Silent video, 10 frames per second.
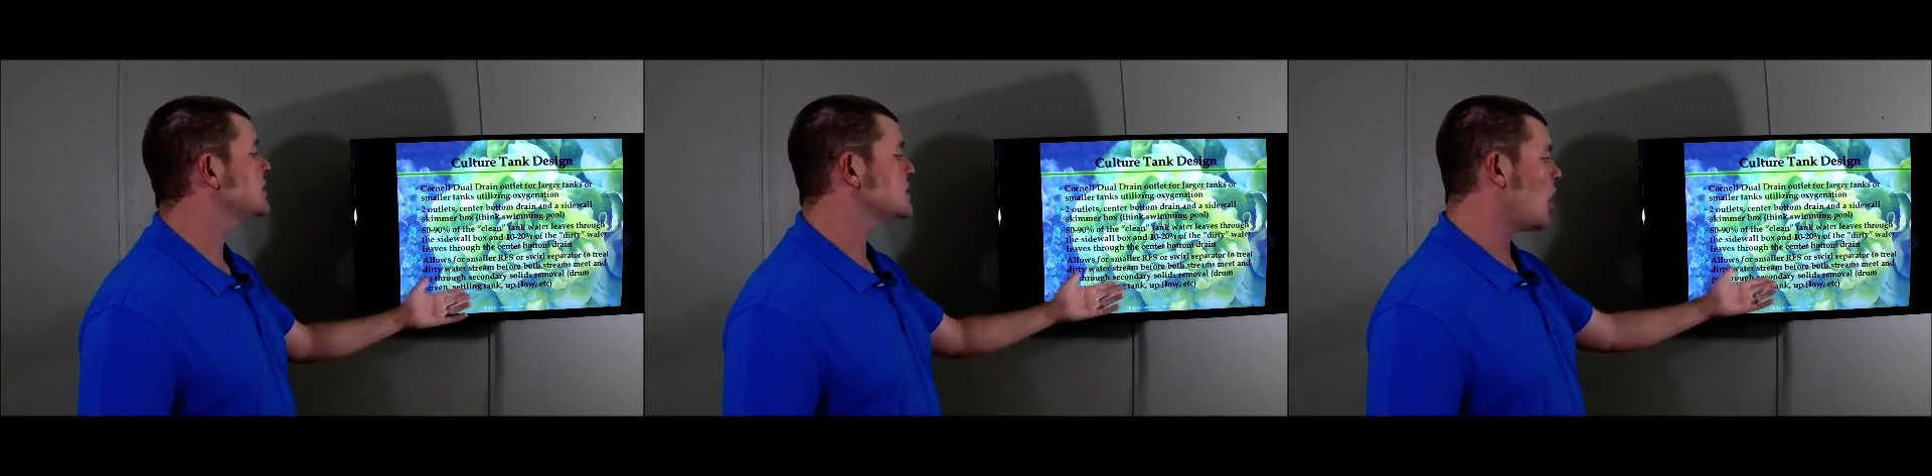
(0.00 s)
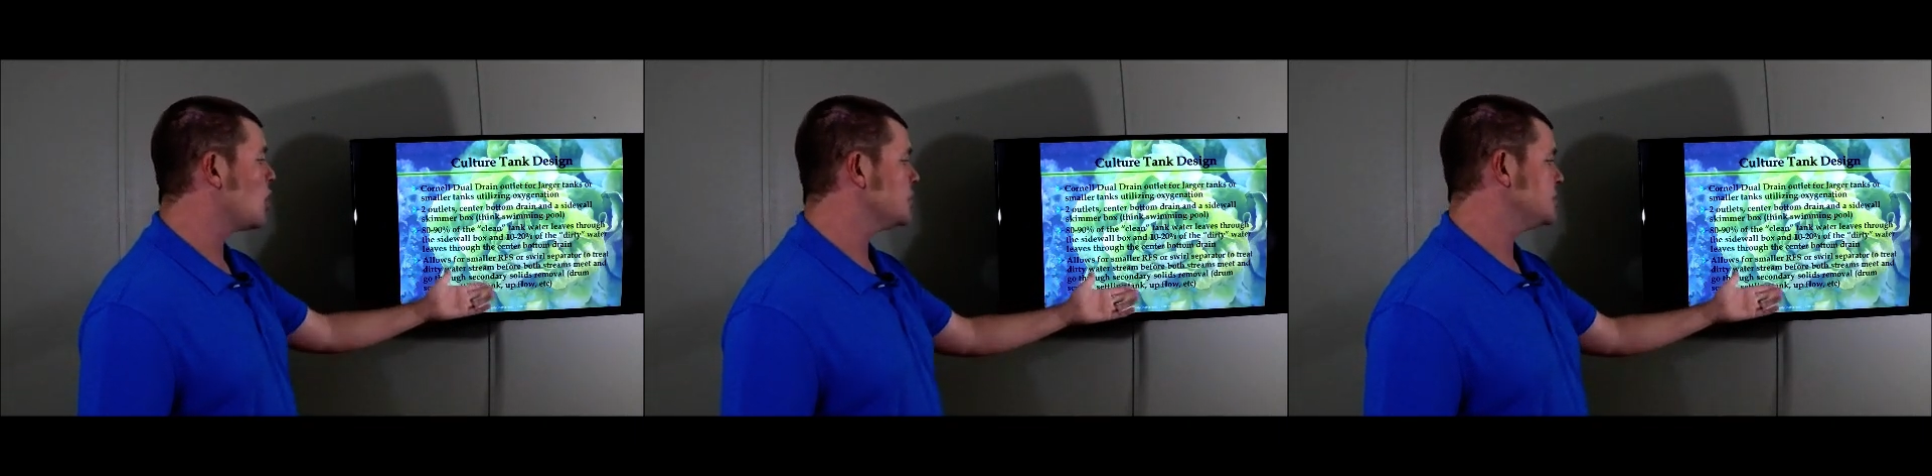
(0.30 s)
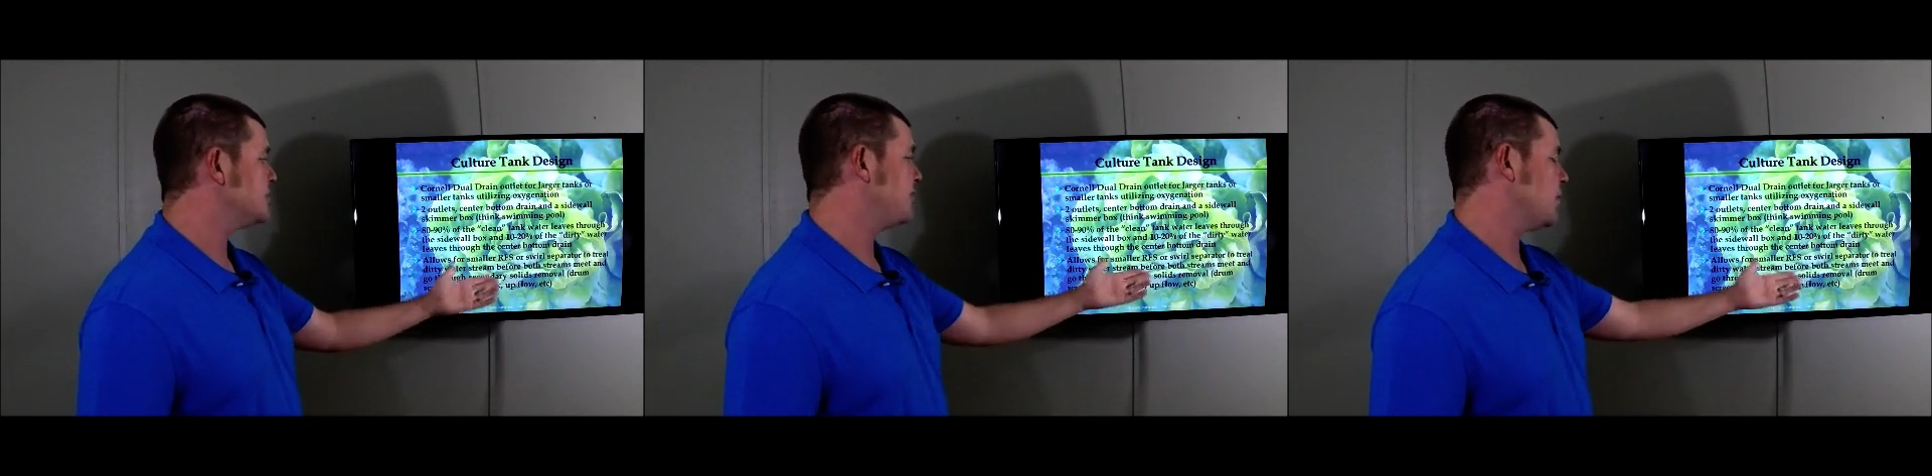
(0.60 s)

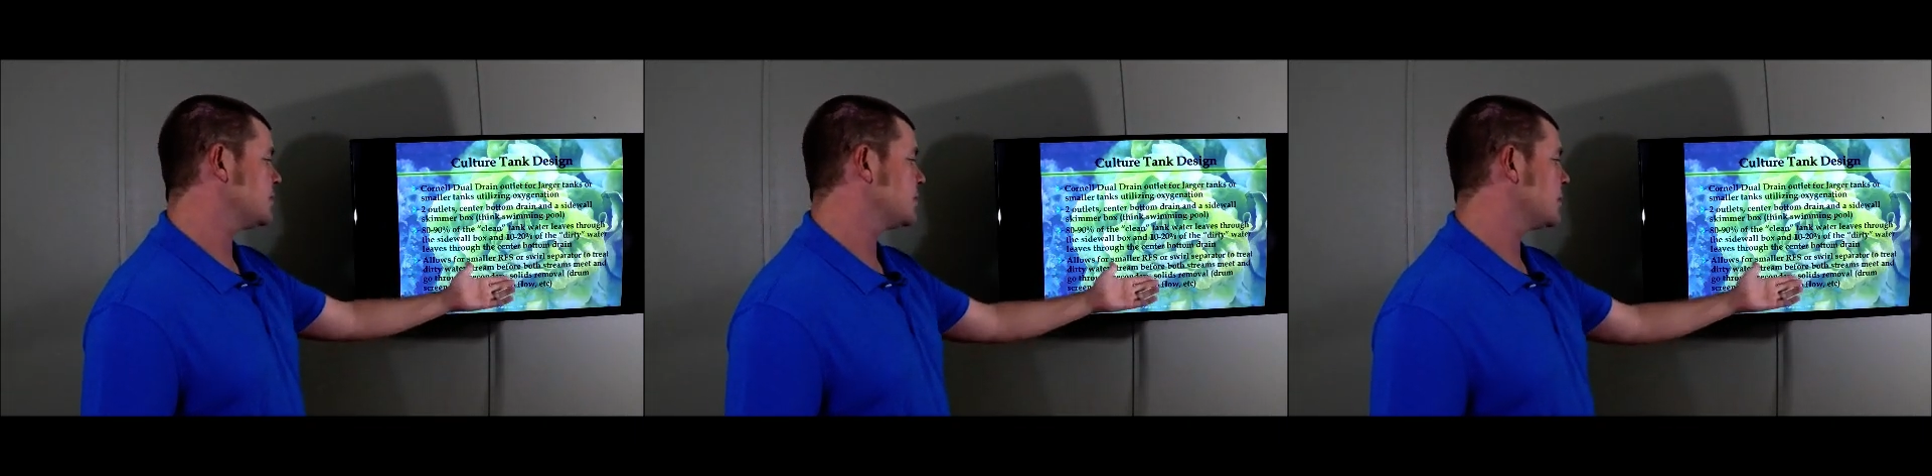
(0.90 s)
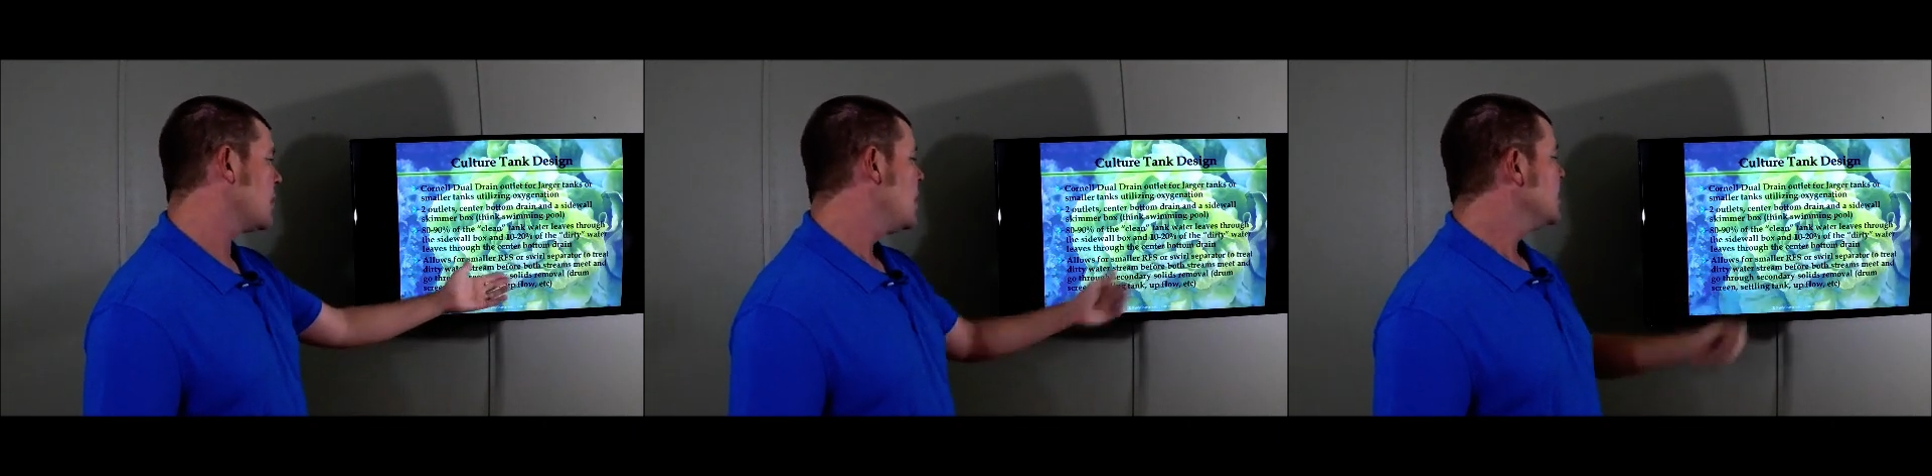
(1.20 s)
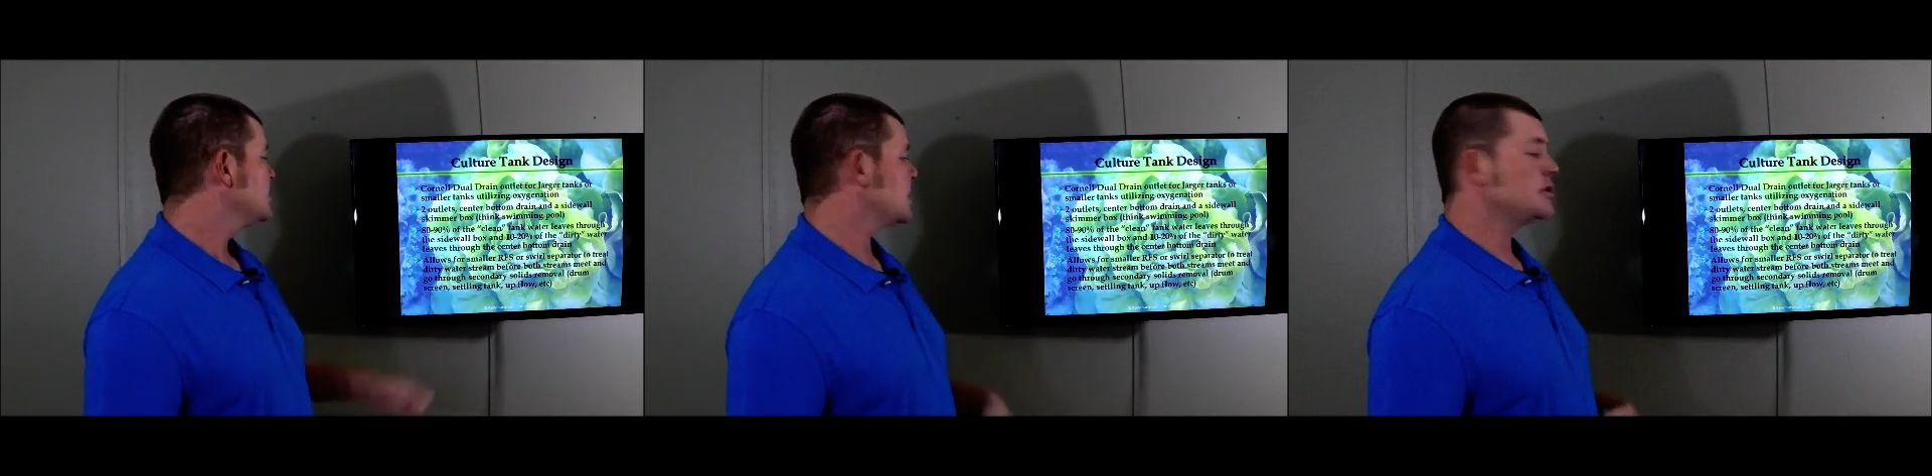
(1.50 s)
solids filter,
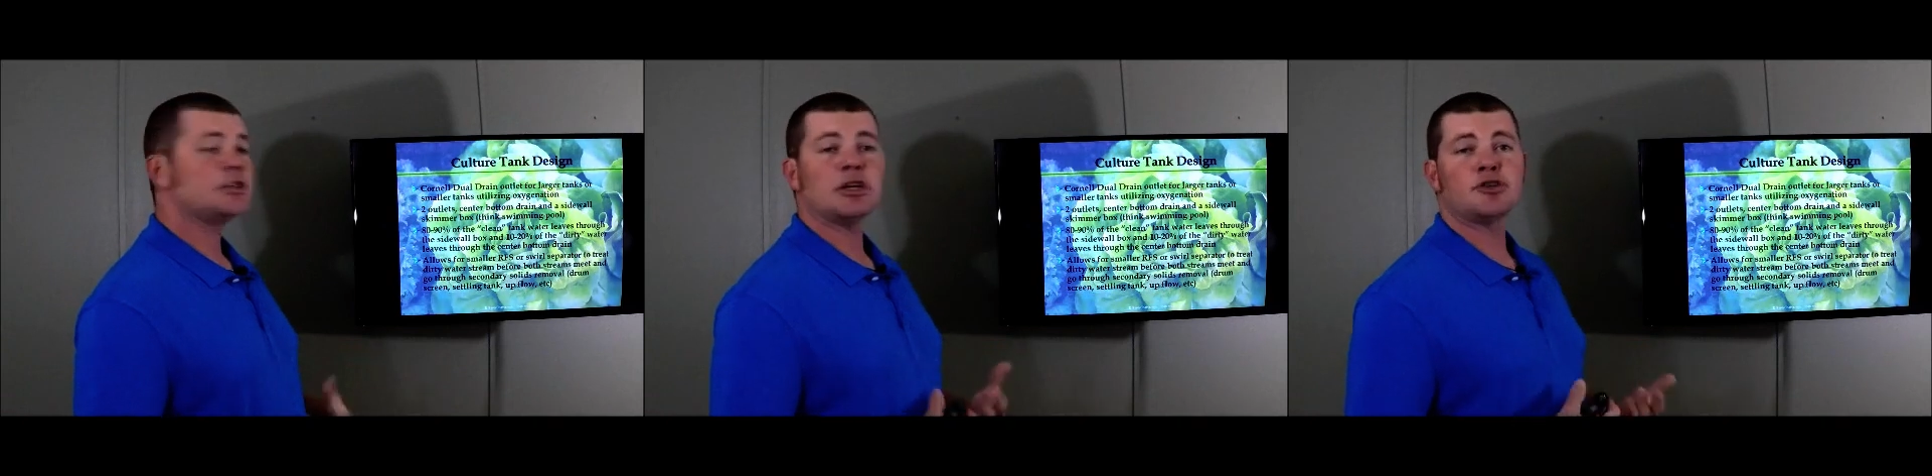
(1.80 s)
such as